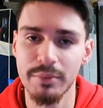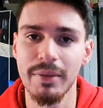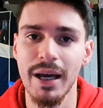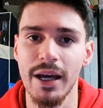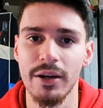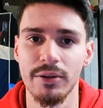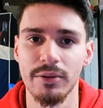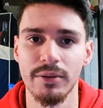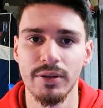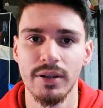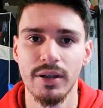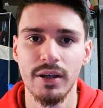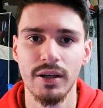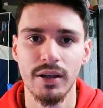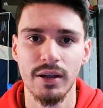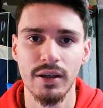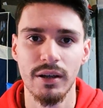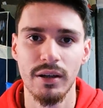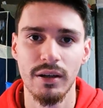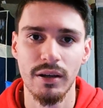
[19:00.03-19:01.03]
matter
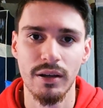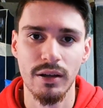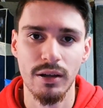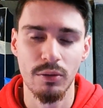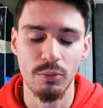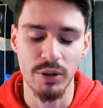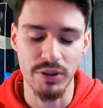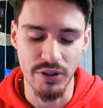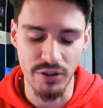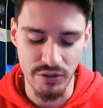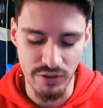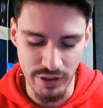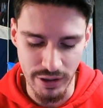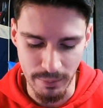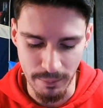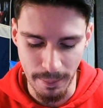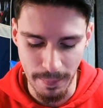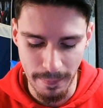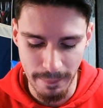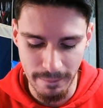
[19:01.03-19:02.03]
with this
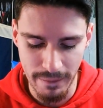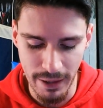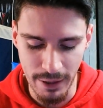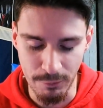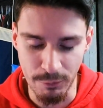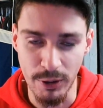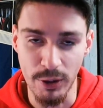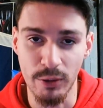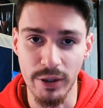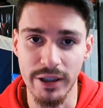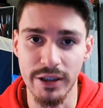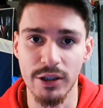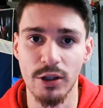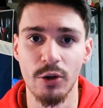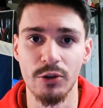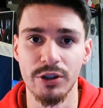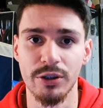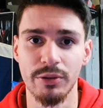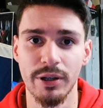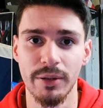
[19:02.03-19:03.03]
team if we don't get the
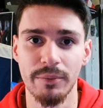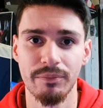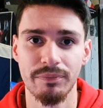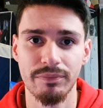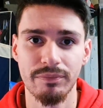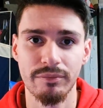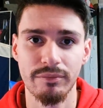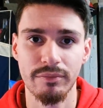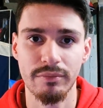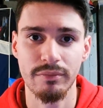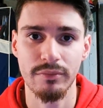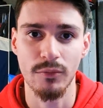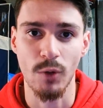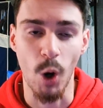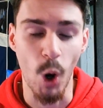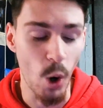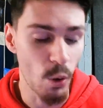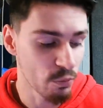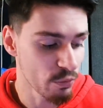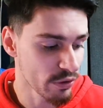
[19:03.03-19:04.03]
coaching right.
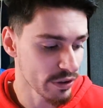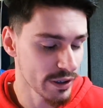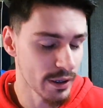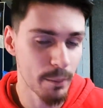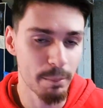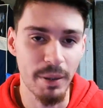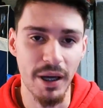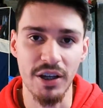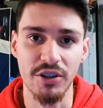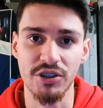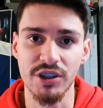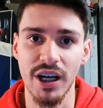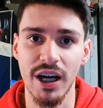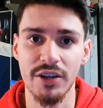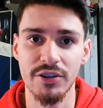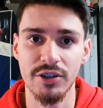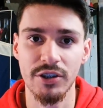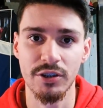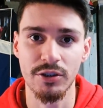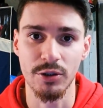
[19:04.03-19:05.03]
Hopefully a Ben
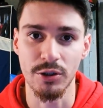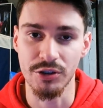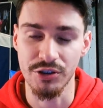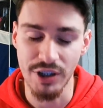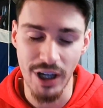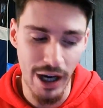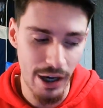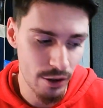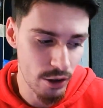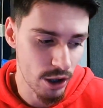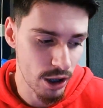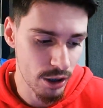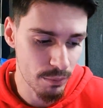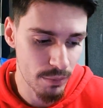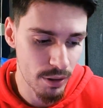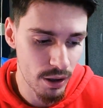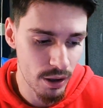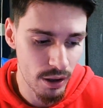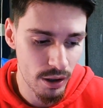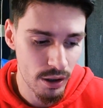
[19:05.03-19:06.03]
Johnson or John
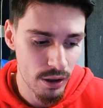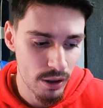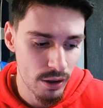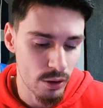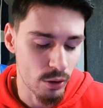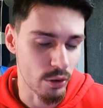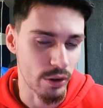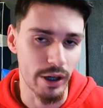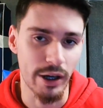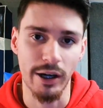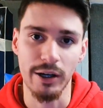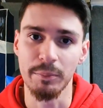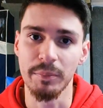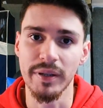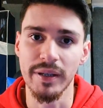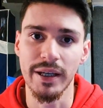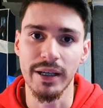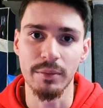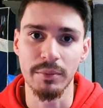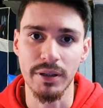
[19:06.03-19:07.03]
Harbaugh or Eric
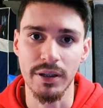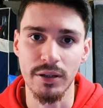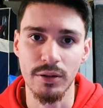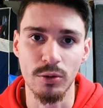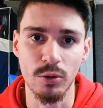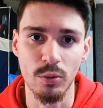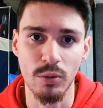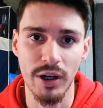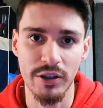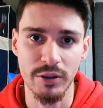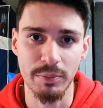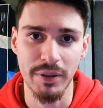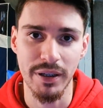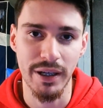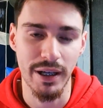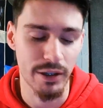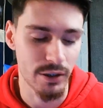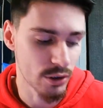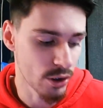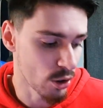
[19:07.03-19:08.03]
Bieniemy who wants to be
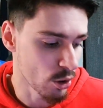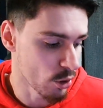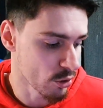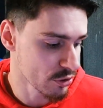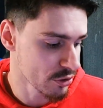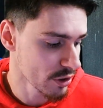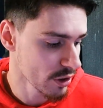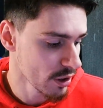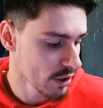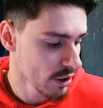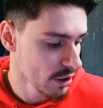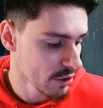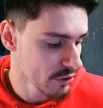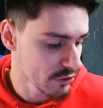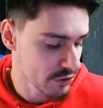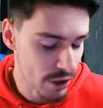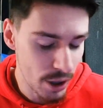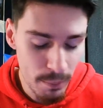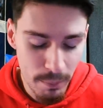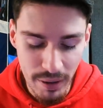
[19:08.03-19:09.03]
a head coach,
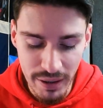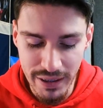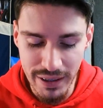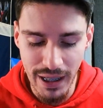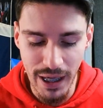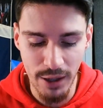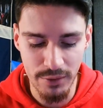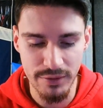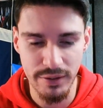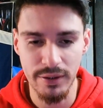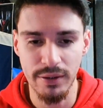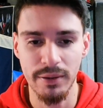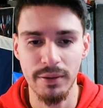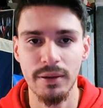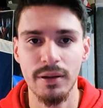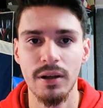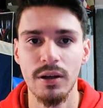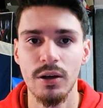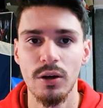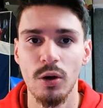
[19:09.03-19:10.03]
somebody out there,
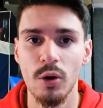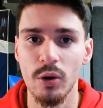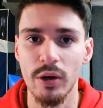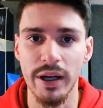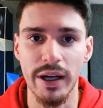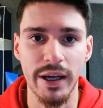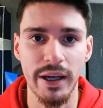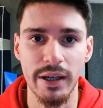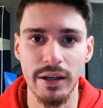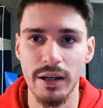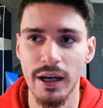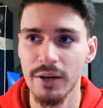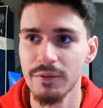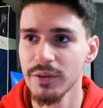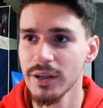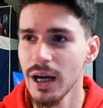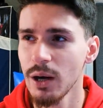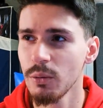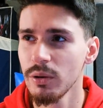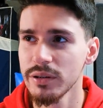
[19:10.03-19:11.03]
or I
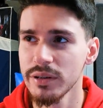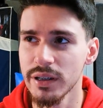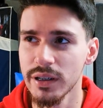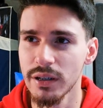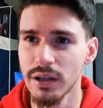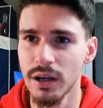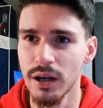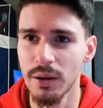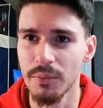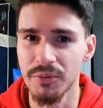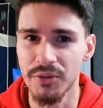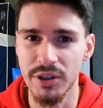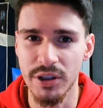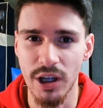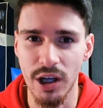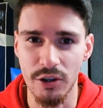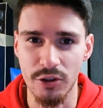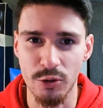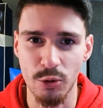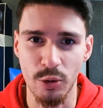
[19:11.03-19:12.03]
forgot what the
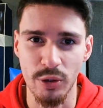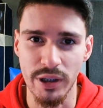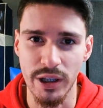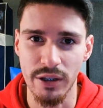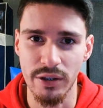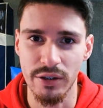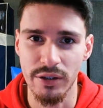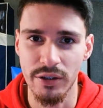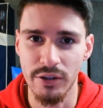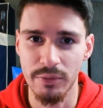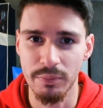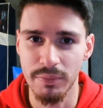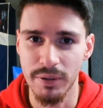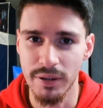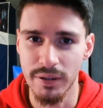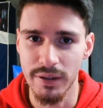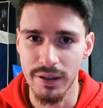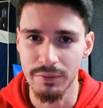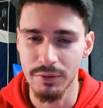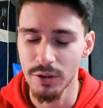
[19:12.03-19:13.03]
Seahawks coordinator is,
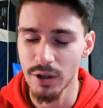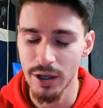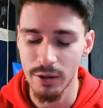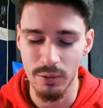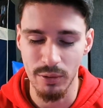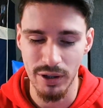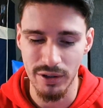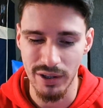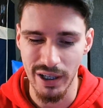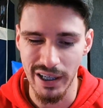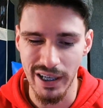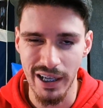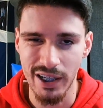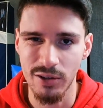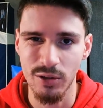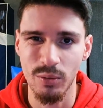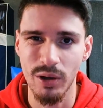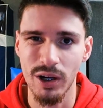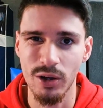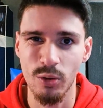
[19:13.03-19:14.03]
but even though I kind
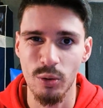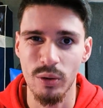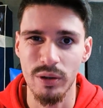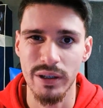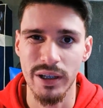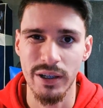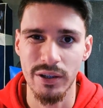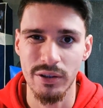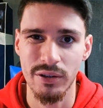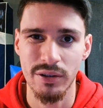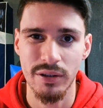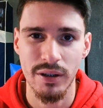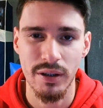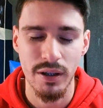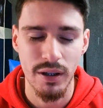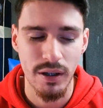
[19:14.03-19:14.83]
of don't want coordinator,